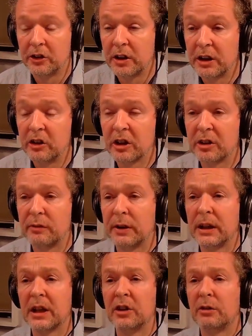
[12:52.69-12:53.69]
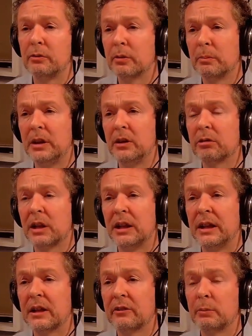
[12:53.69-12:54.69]
And the justification from the Israeli
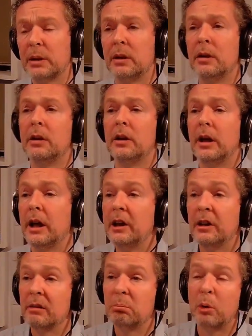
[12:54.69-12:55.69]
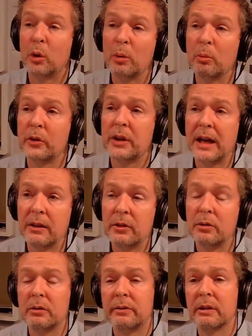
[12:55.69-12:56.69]
government, it boils down
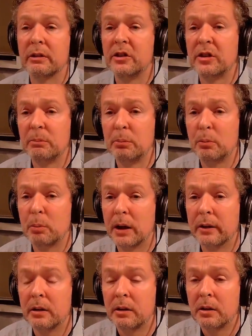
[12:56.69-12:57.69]
to a very simple one.